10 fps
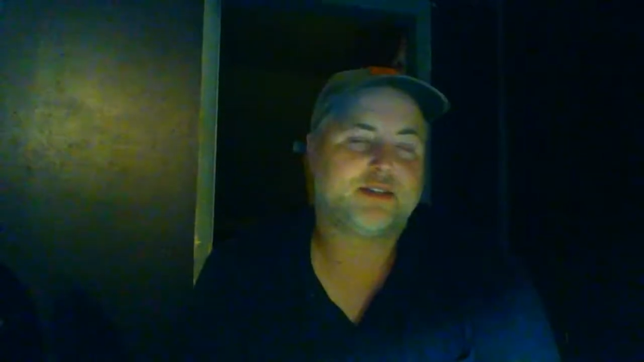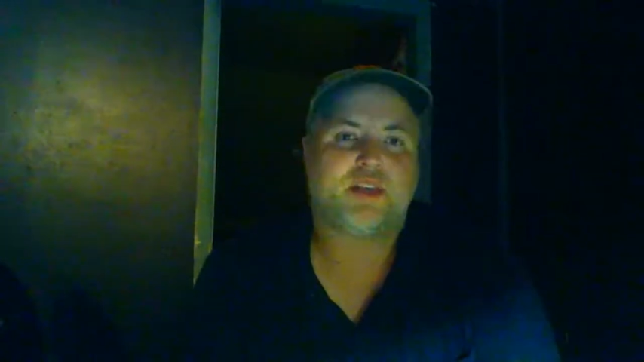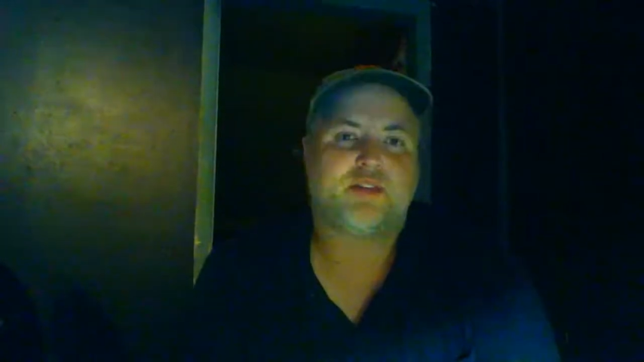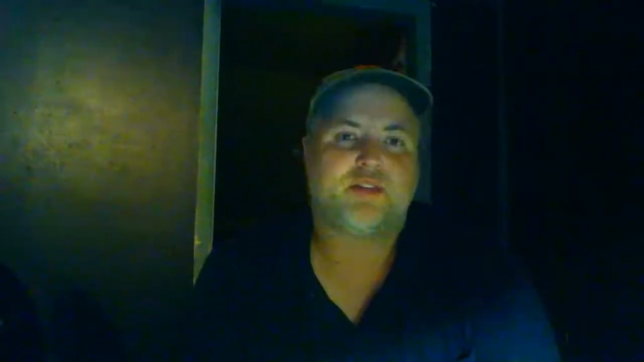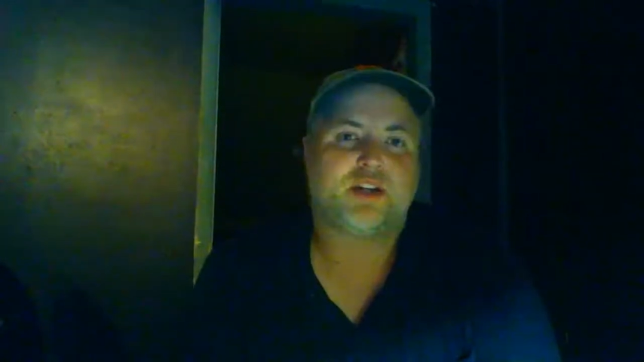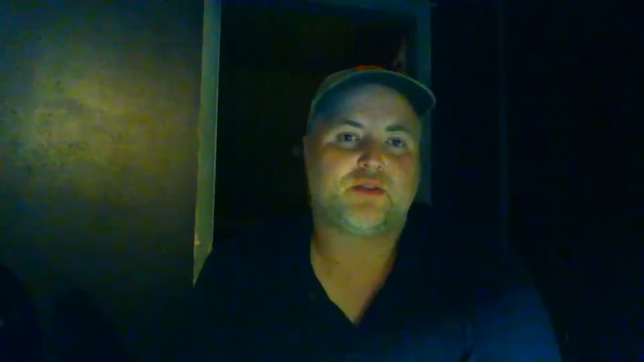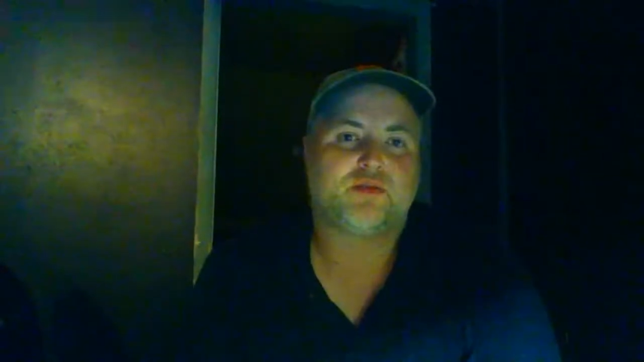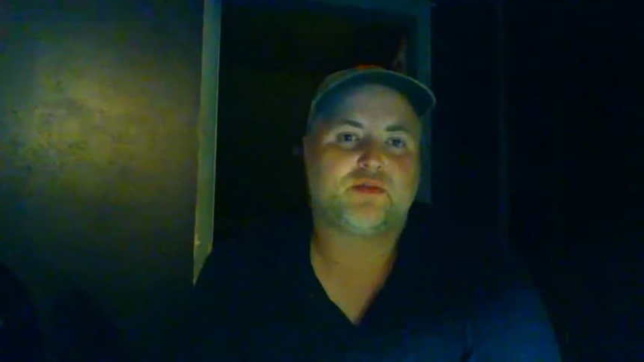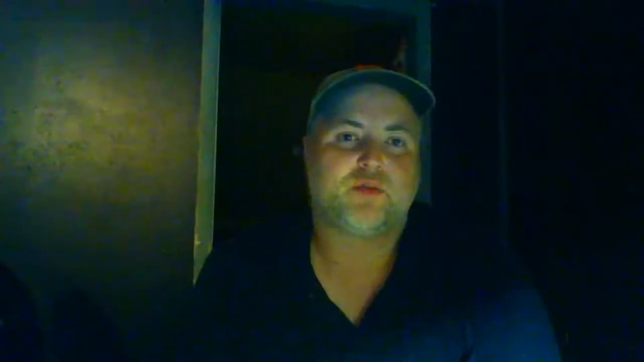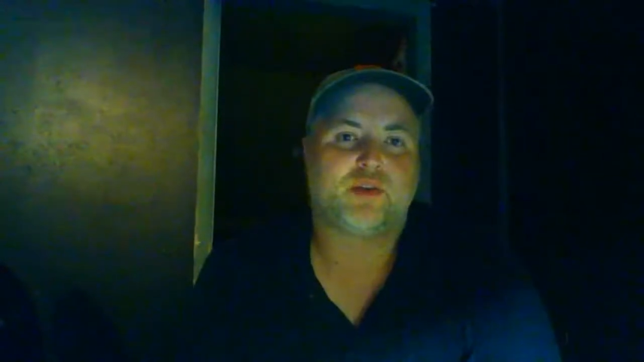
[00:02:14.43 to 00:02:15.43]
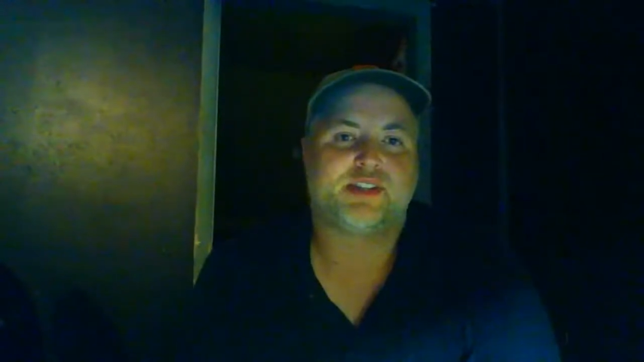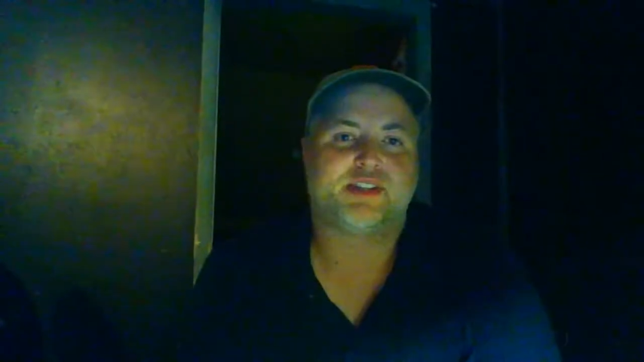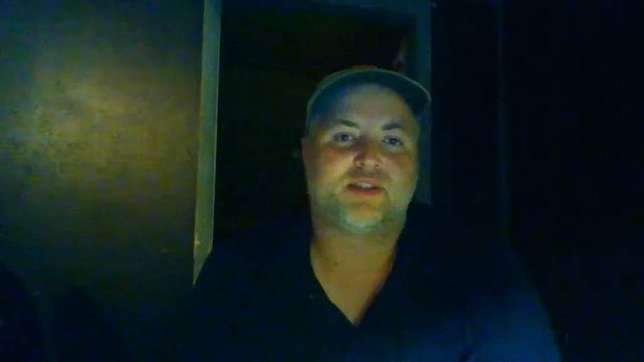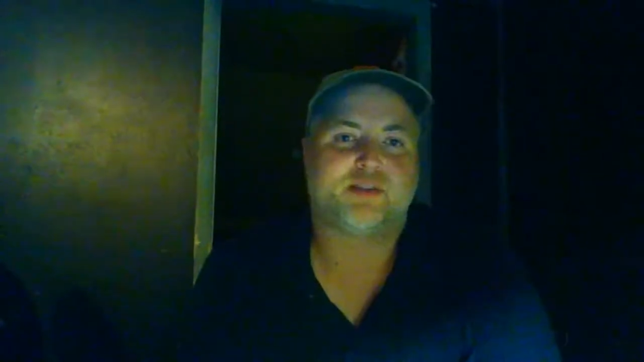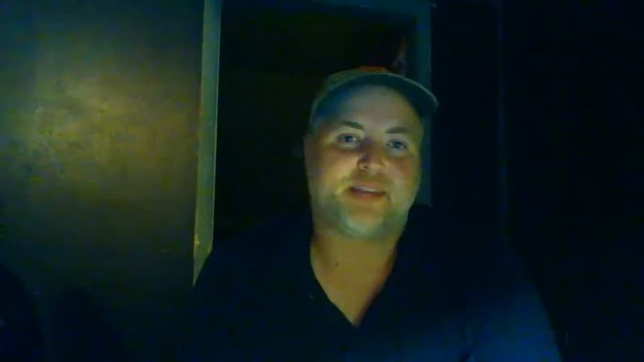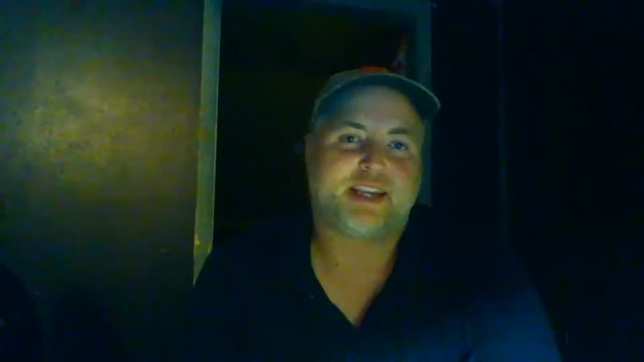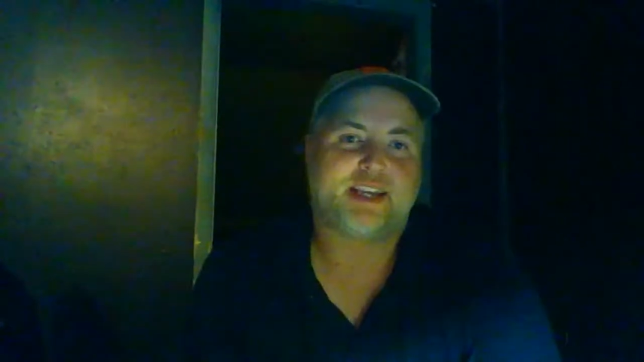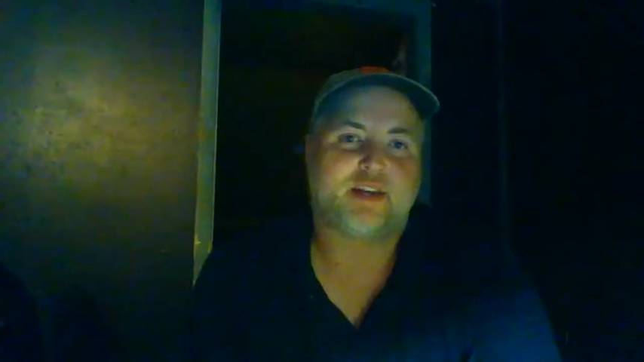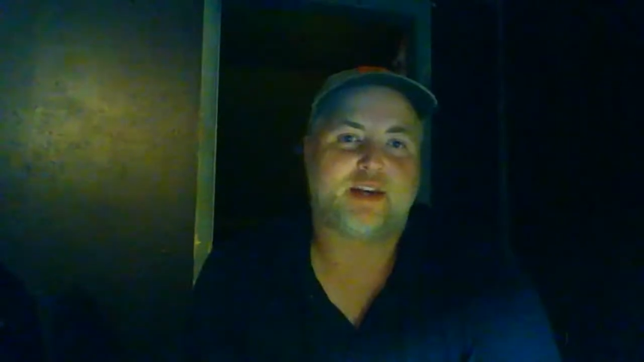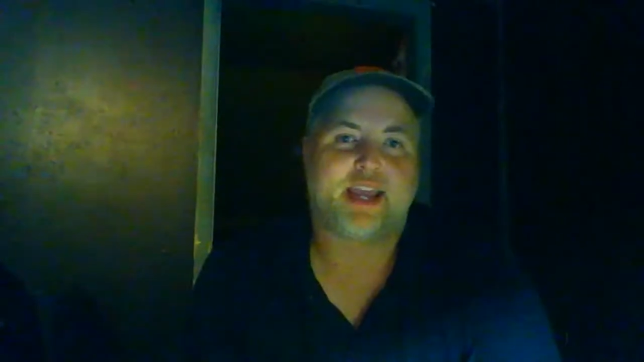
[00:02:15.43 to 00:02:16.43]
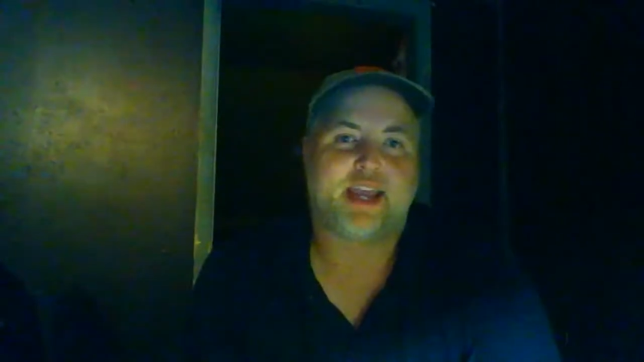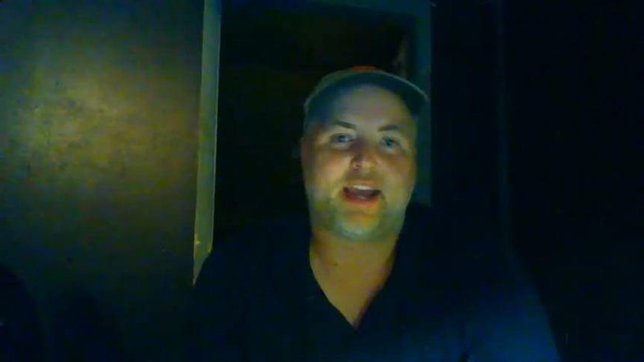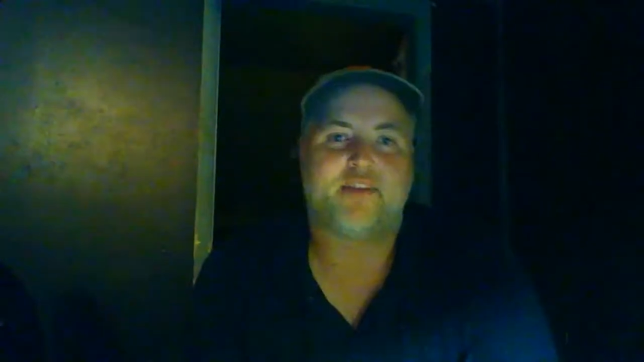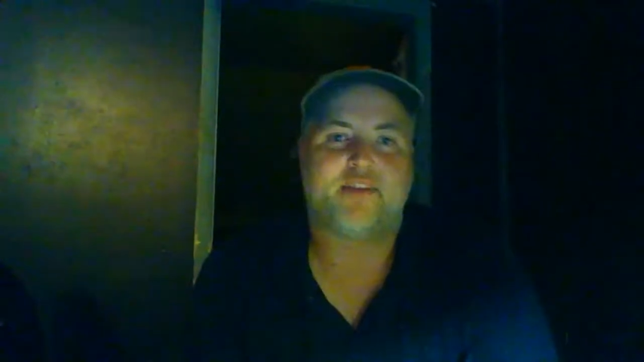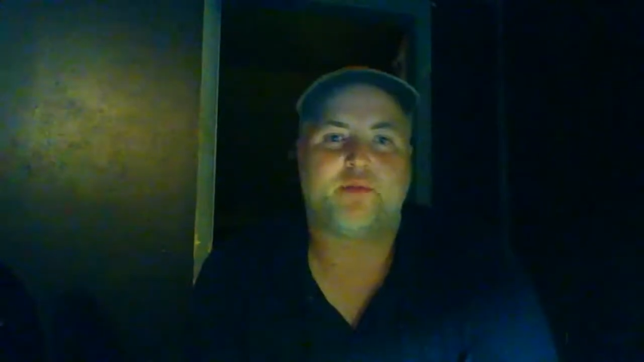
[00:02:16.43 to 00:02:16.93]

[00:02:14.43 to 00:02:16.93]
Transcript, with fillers: even though, of course, it took me a year and a half